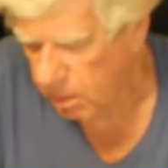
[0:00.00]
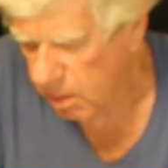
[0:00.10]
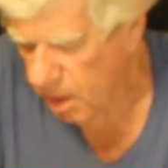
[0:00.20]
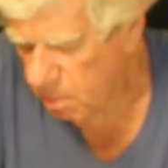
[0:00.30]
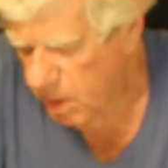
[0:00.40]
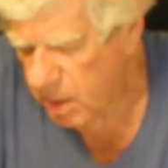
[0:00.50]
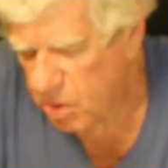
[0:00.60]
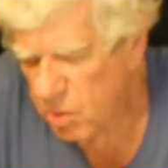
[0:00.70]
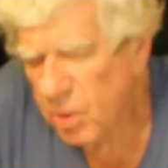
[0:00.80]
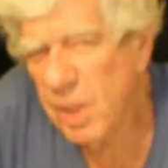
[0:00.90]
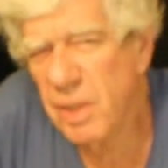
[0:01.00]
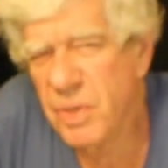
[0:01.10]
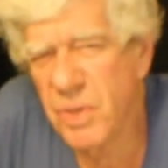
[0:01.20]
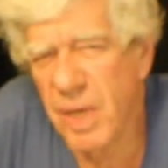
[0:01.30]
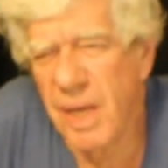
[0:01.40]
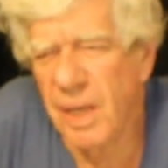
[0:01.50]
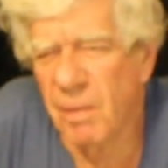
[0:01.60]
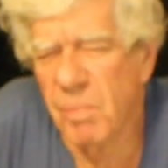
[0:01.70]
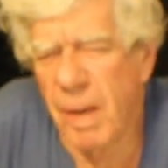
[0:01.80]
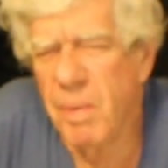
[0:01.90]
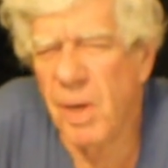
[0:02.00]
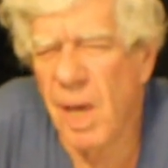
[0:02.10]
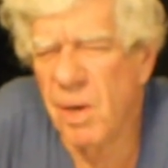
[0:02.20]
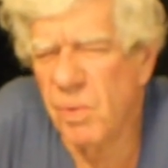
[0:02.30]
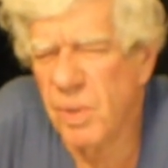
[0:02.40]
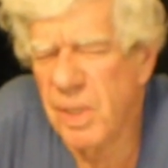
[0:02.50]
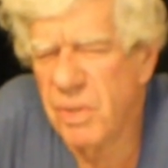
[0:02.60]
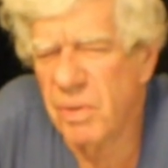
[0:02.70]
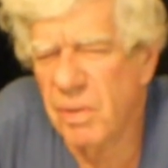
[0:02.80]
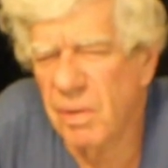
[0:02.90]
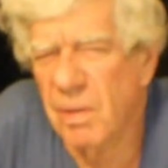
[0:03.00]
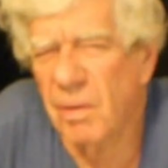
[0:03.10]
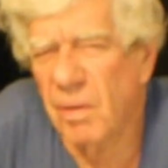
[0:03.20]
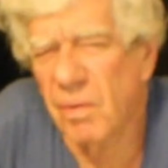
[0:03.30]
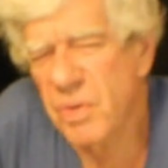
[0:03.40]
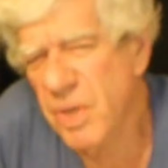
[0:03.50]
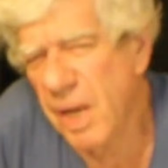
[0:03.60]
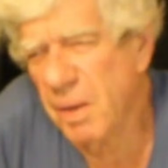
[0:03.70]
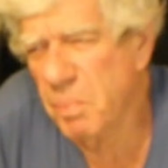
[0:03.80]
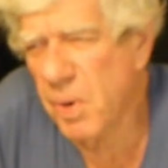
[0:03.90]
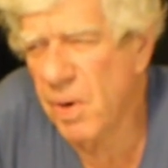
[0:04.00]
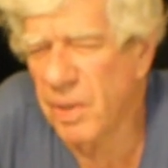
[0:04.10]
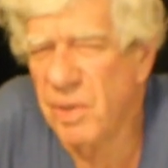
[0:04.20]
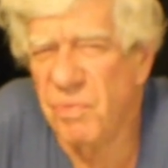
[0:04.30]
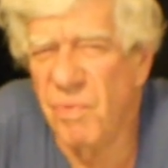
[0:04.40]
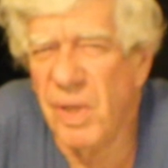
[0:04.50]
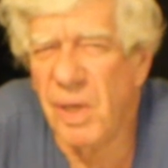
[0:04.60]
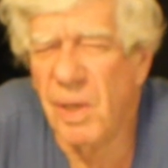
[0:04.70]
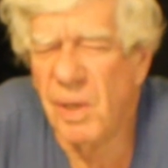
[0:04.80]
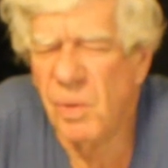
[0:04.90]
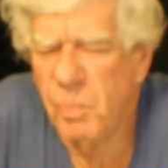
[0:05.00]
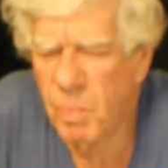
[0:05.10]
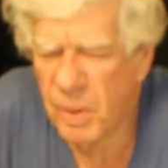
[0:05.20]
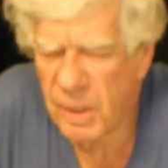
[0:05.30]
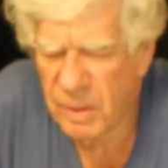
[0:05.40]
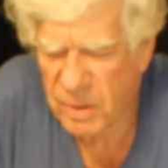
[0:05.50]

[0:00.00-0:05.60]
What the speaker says: I may do a little singing, maybe not on this second part of this video, but